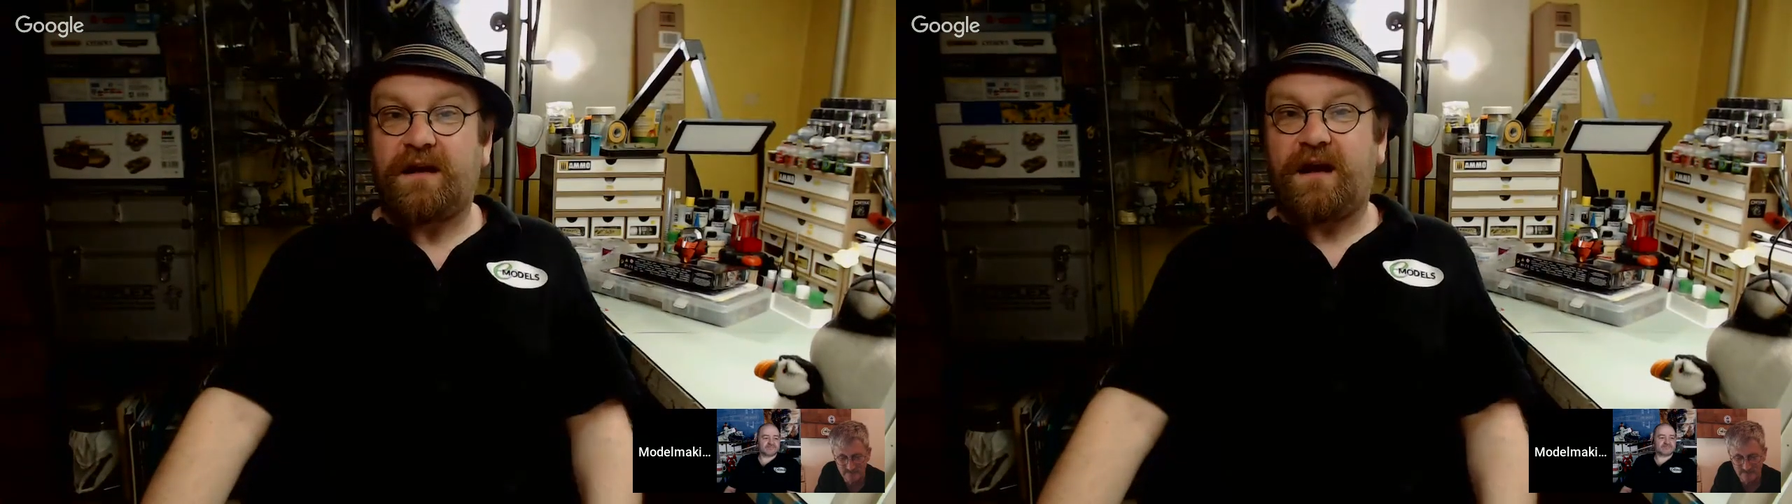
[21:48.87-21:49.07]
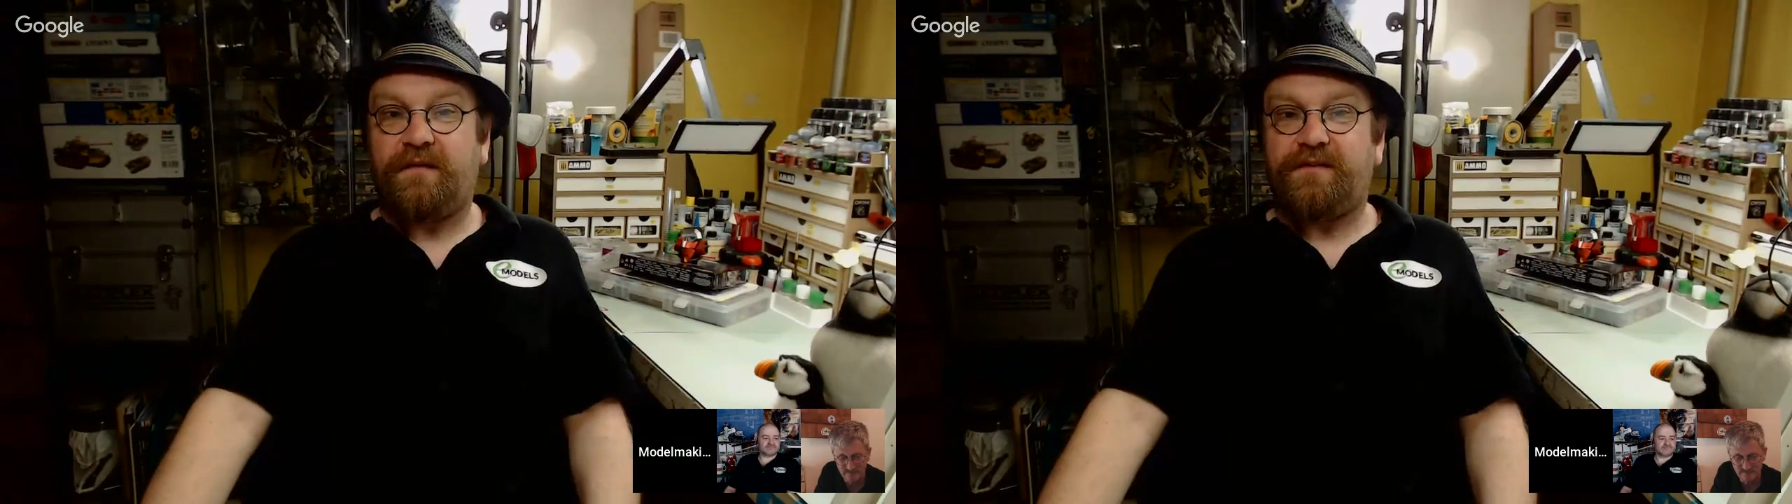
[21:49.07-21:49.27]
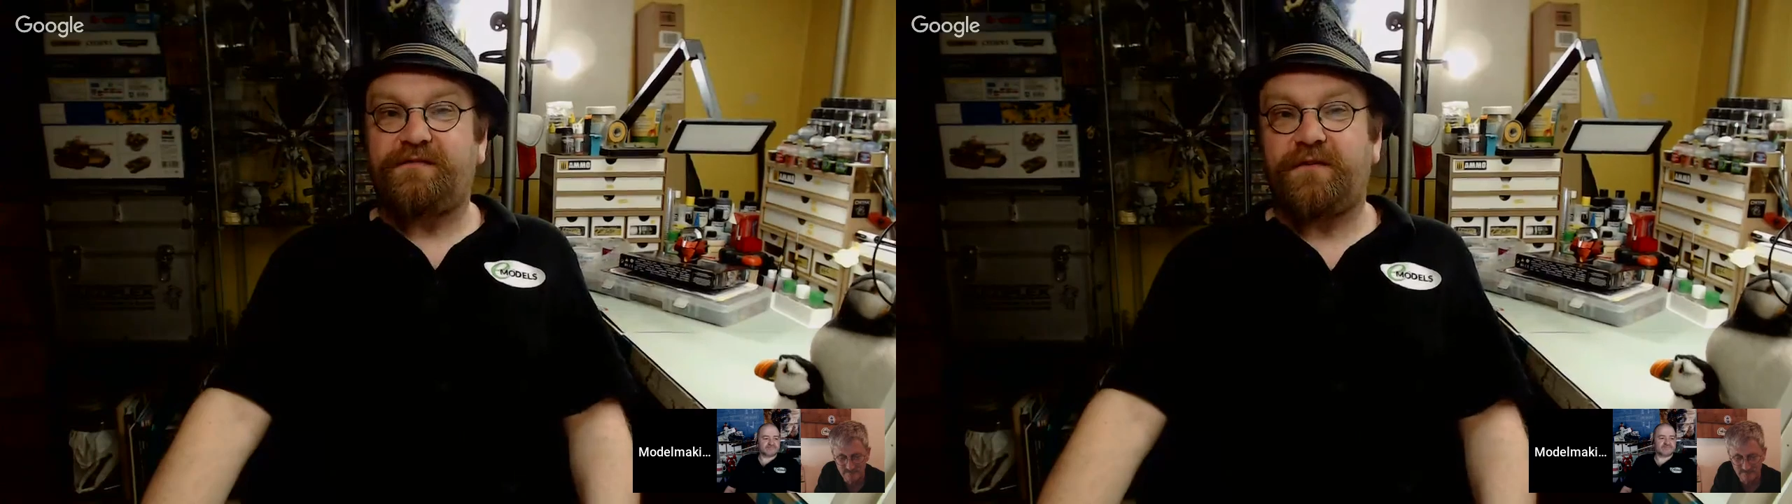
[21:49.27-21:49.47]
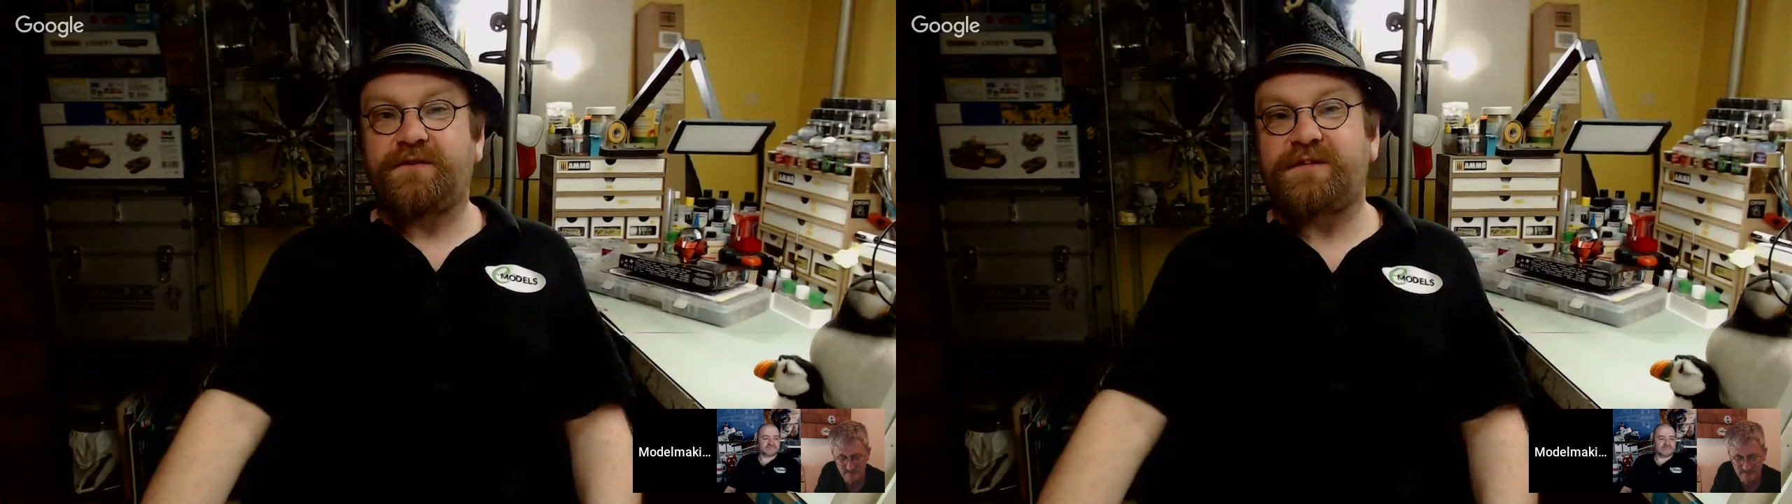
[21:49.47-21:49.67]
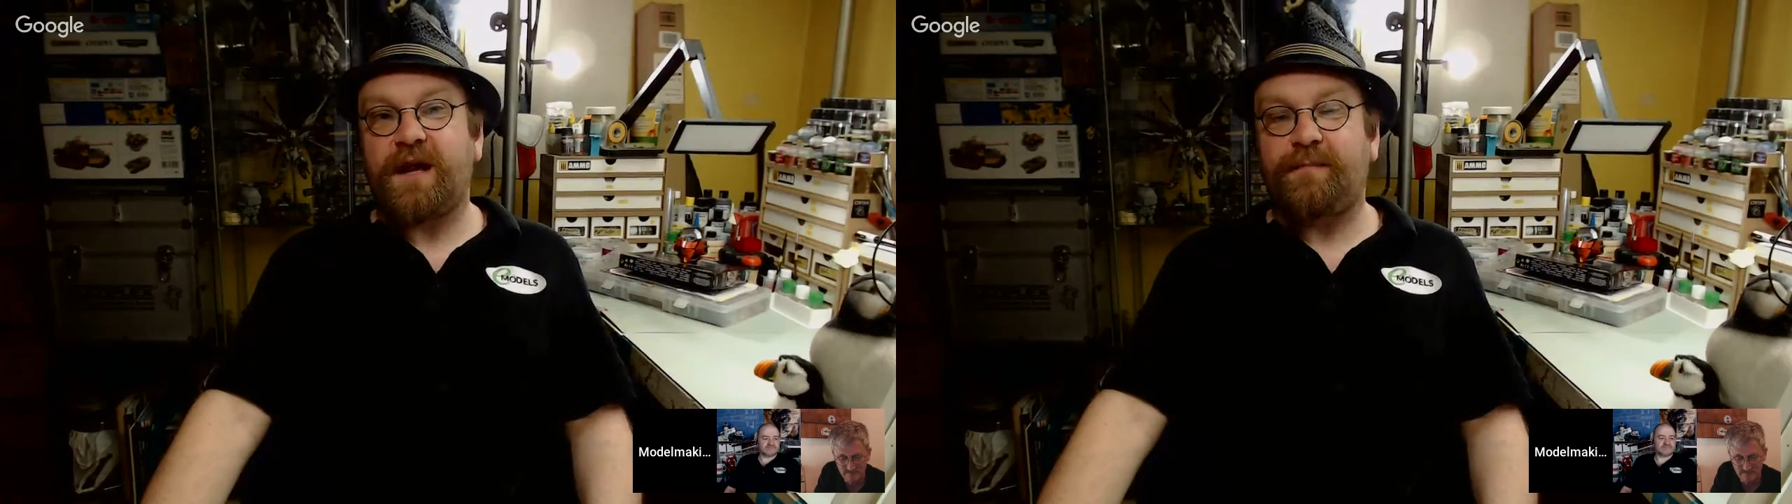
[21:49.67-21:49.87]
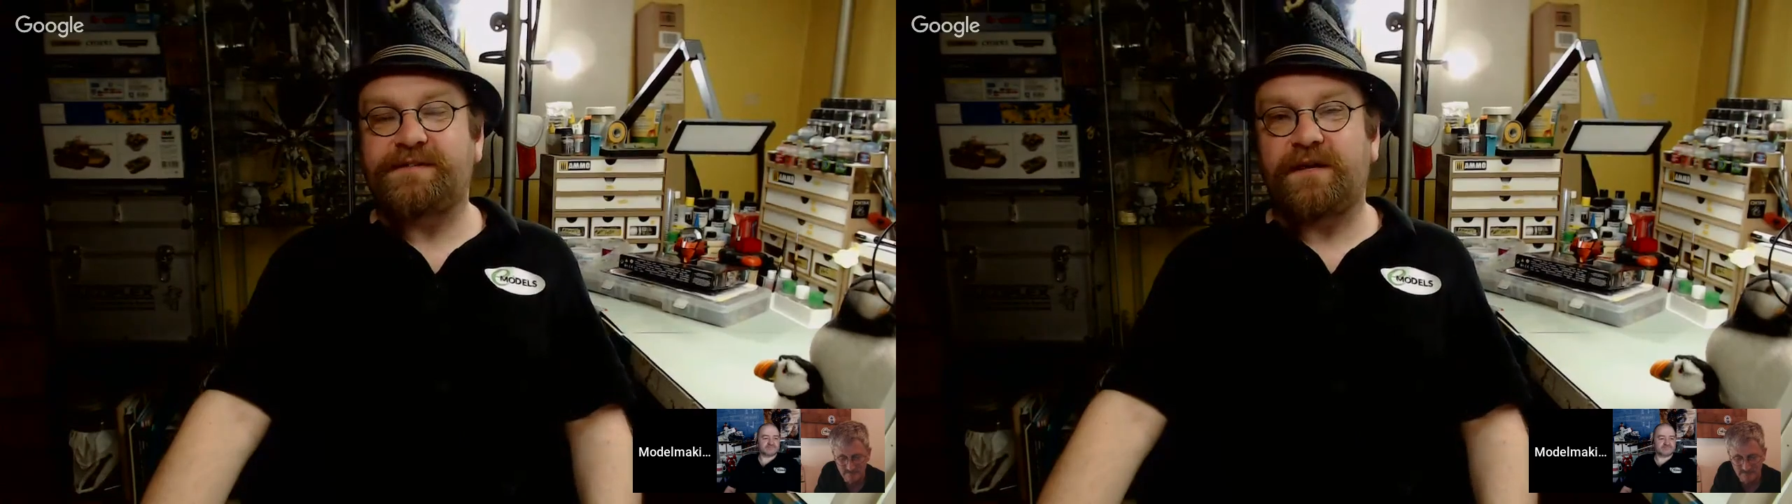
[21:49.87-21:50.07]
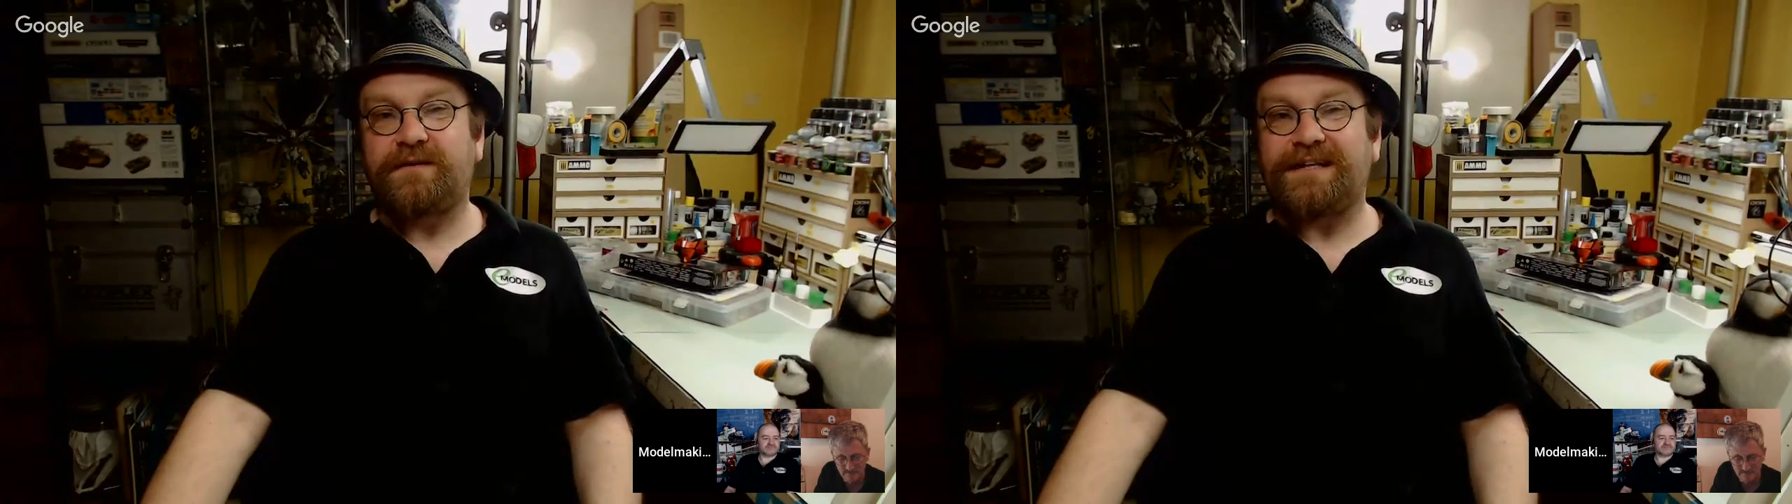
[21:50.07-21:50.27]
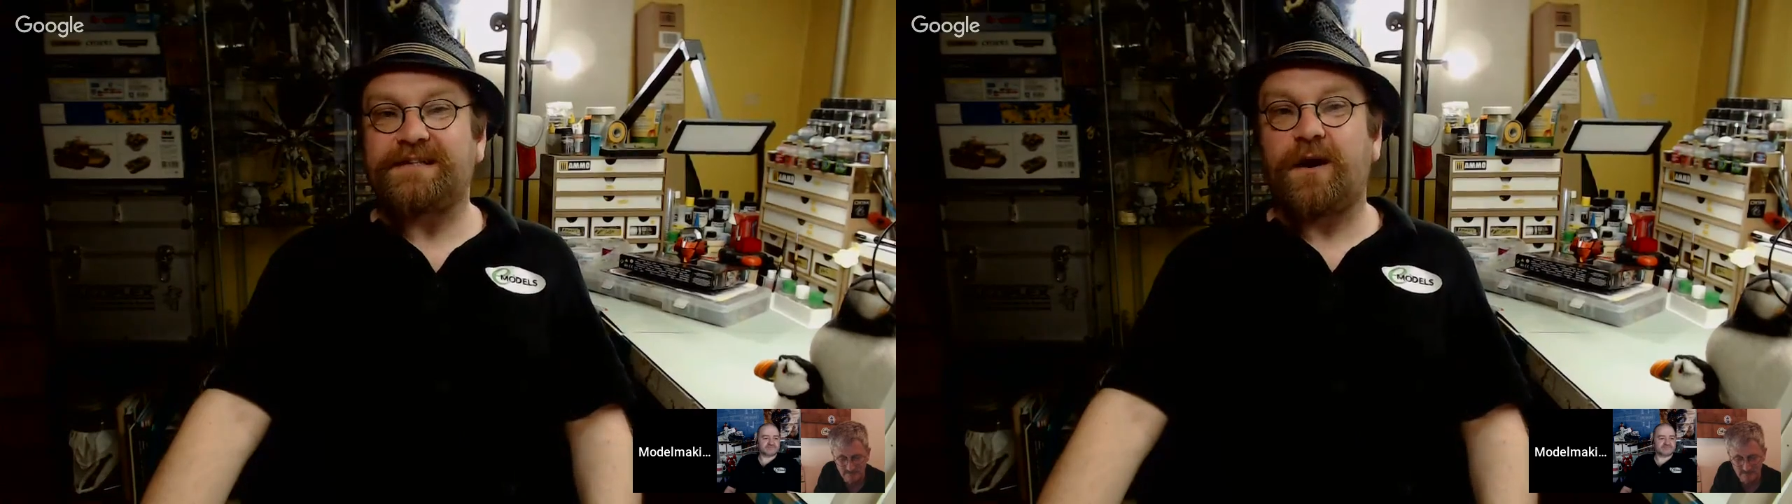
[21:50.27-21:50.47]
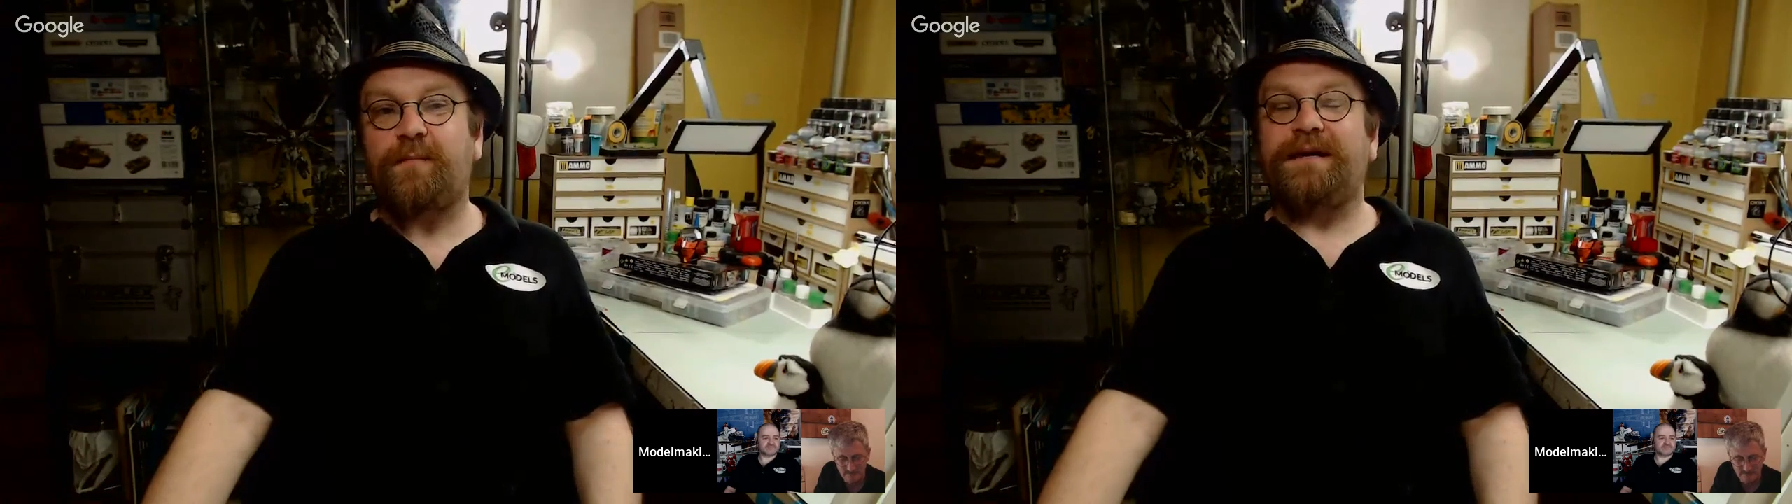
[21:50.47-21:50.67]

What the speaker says: The first episode is up,